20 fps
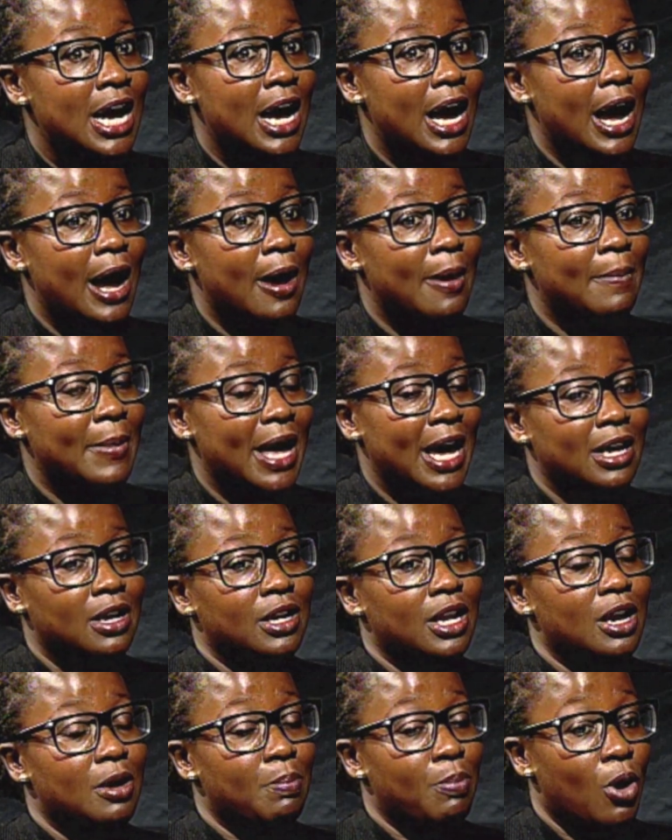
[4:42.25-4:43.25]
And
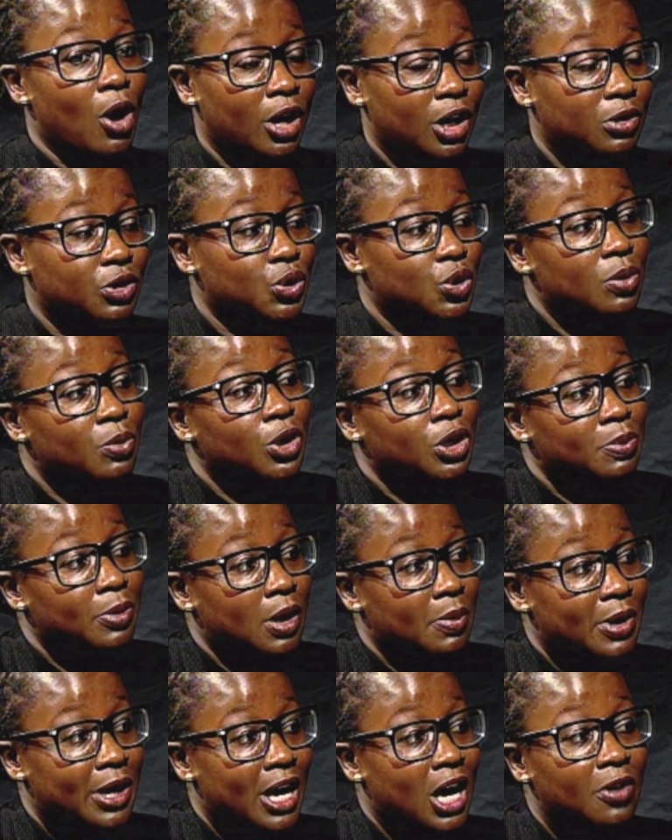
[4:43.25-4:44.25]
part of doing good
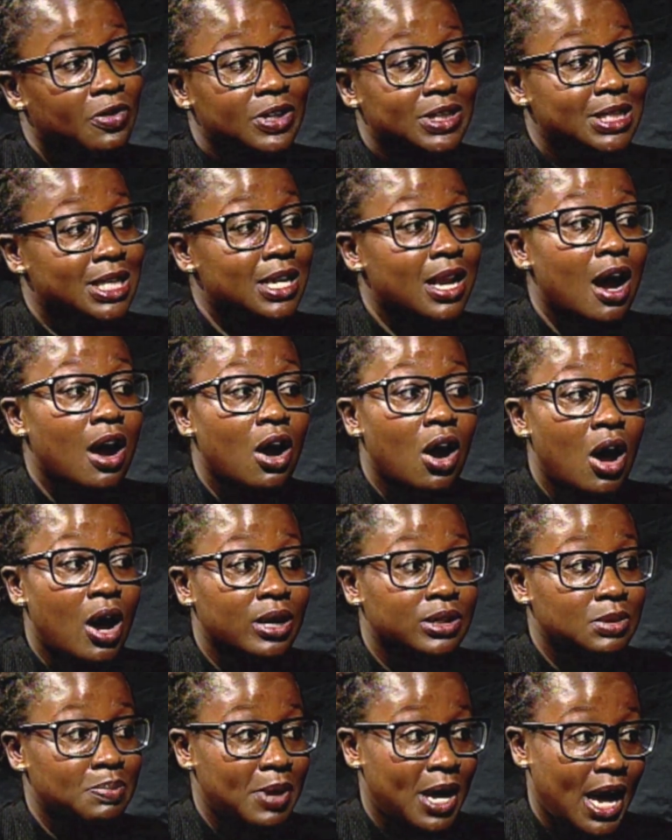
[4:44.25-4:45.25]
public health is to not
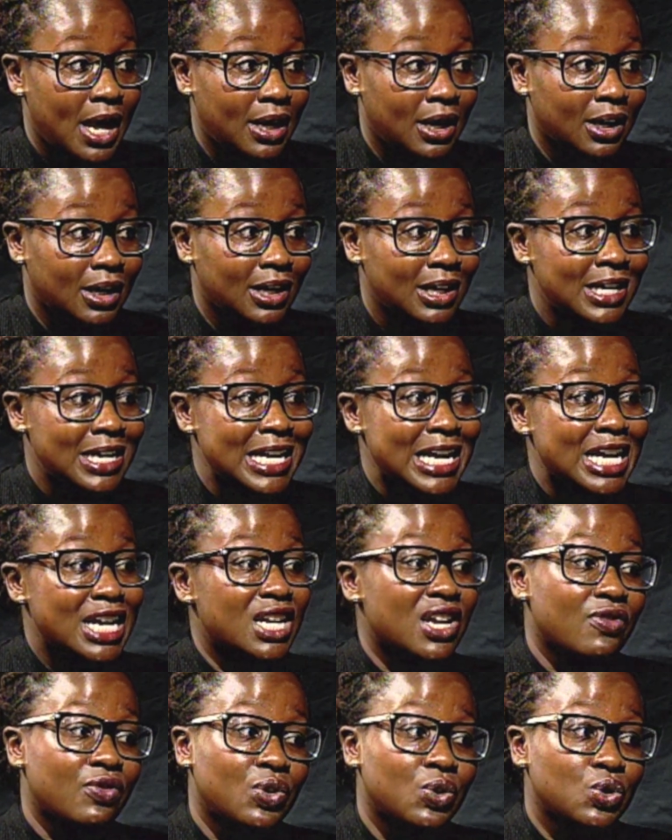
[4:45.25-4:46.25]
cause panic. And
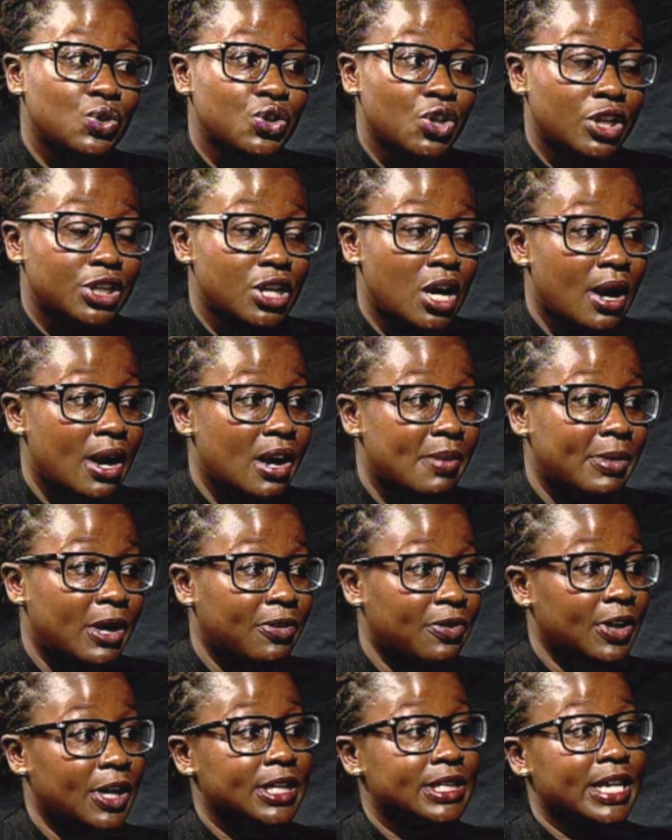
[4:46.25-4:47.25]
if you start talking
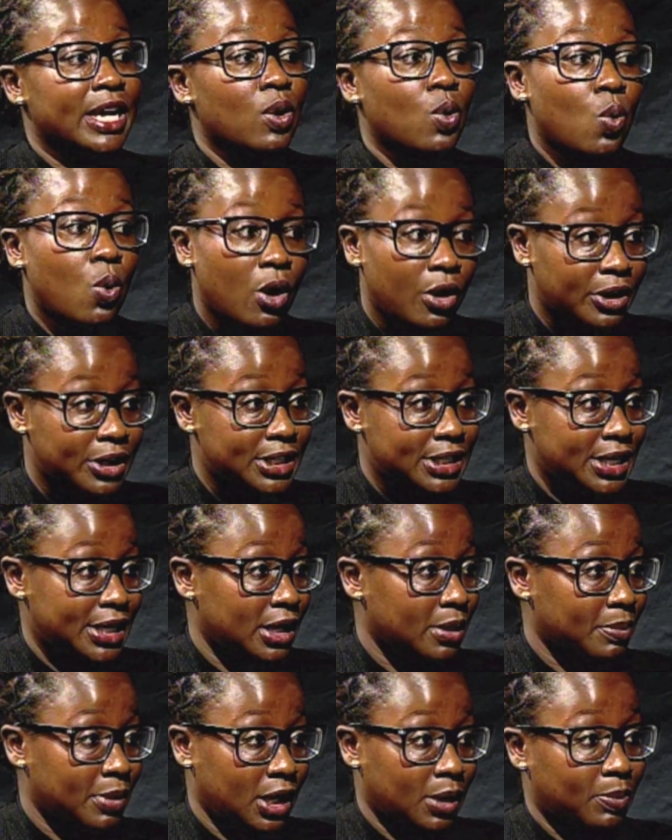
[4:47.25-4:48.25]
about things like
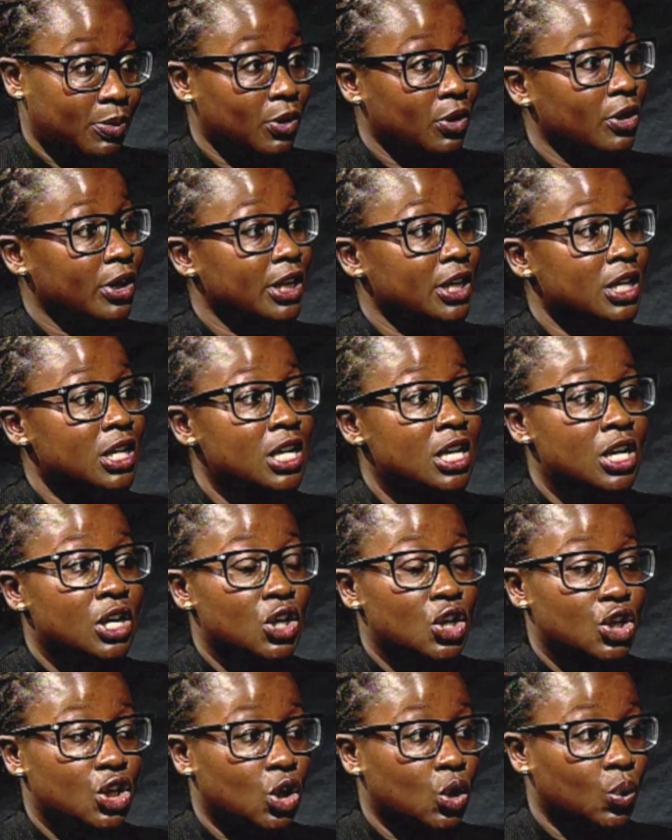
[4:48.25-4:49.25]
quarantining people and
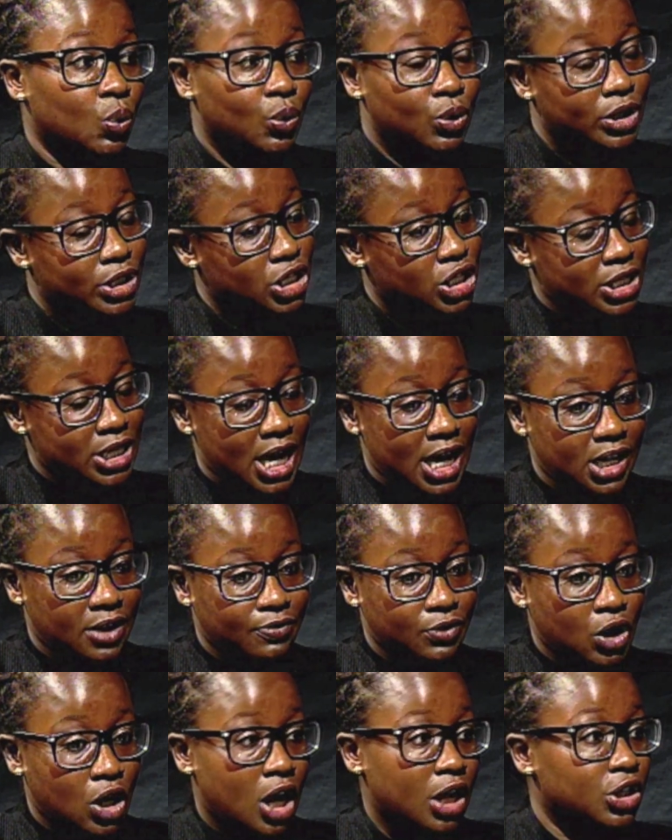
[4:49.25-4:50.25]
just kind of
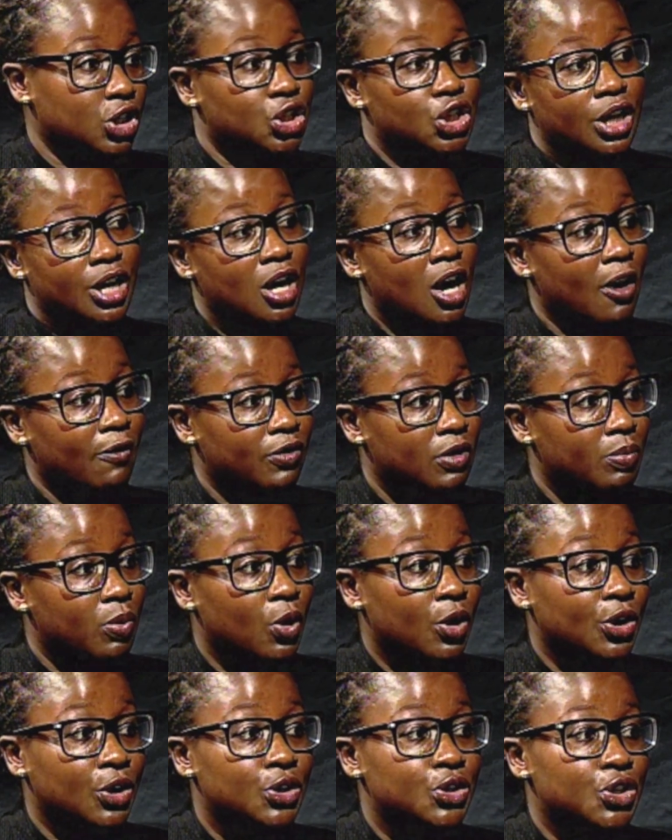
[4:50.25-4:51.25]
shutting off the
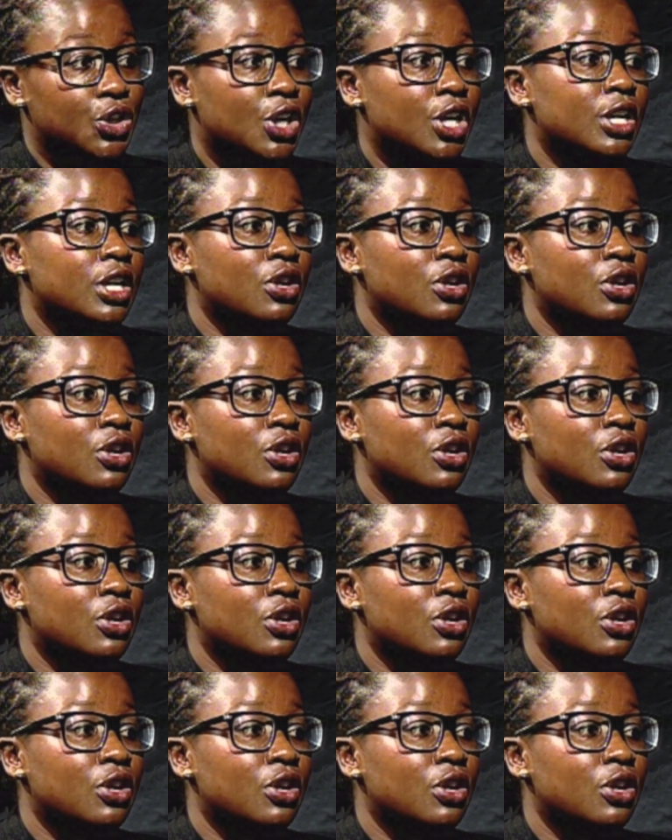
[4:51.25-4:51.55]
borders, you're going to